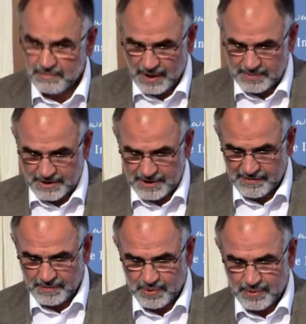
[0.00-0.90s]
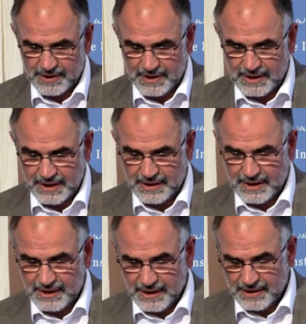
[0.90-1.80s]
rapporteur's report
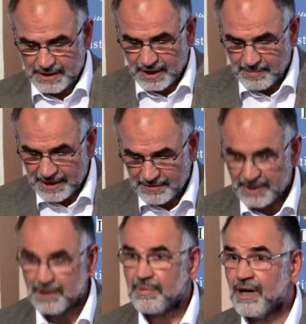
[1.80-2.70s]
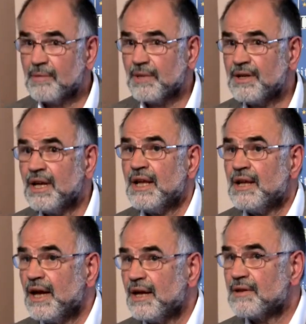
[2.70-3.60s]
in the Comagri and the Parliament
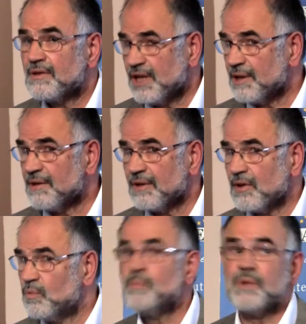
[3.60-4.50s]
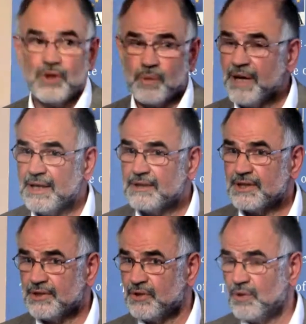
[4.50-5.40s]
suggests that there would be no
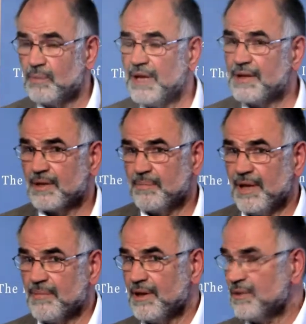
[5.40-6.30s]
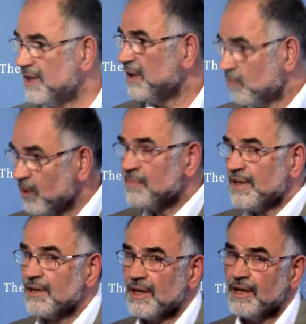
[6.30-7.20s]
penalty to your basic payments. So it will
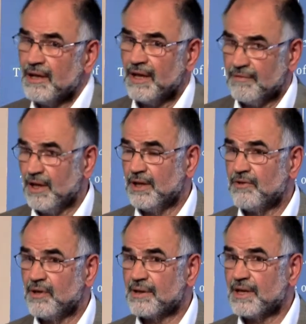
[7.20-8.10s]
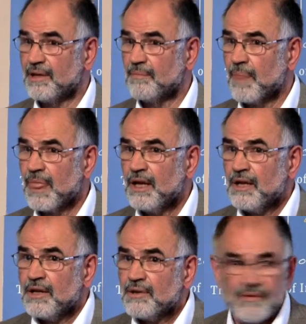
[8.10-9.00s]
be a voluntary scheme.
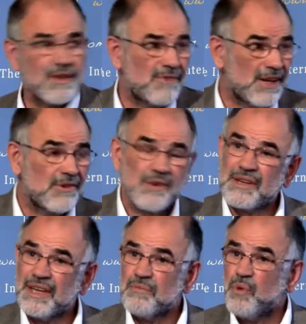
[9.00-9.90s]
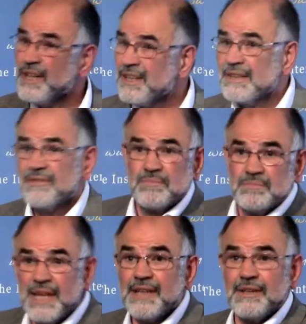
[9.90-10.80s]
So if it's a voluntary scheme, why not
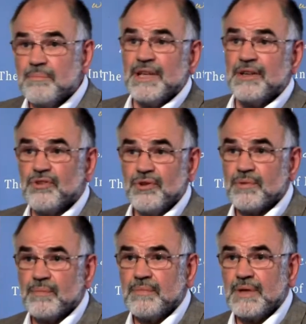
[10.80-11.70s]
make it in Pillar 2